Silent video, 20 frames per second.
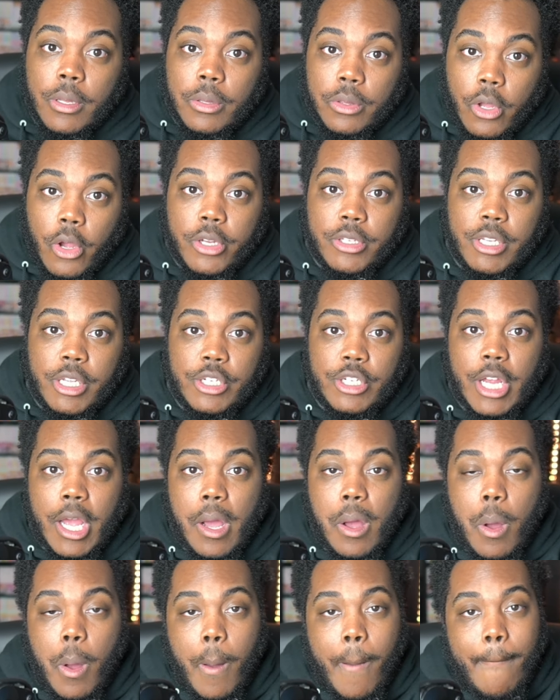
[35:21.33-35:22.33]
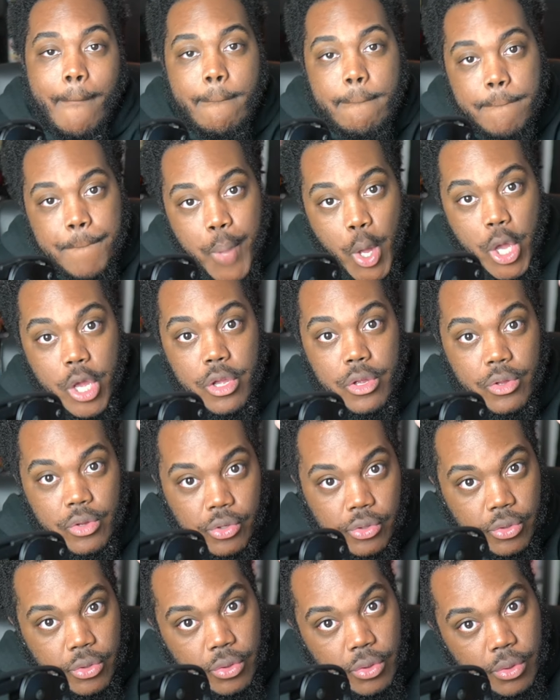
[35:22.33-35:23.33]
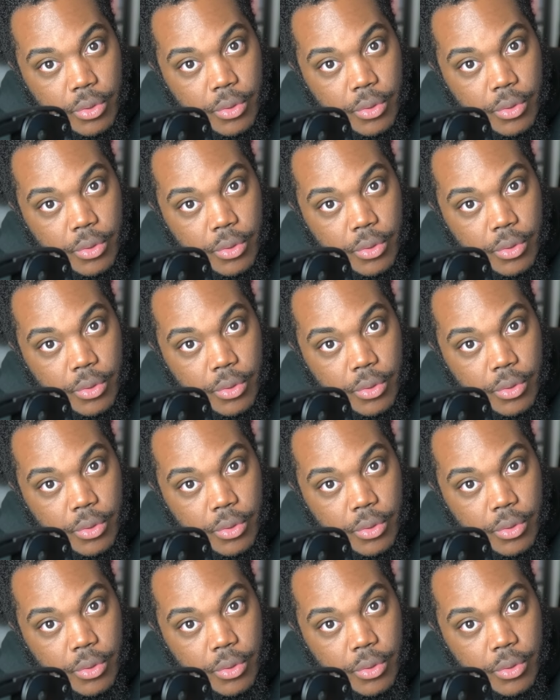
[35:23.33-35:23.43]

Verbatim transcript: Dark Sage out. Peace.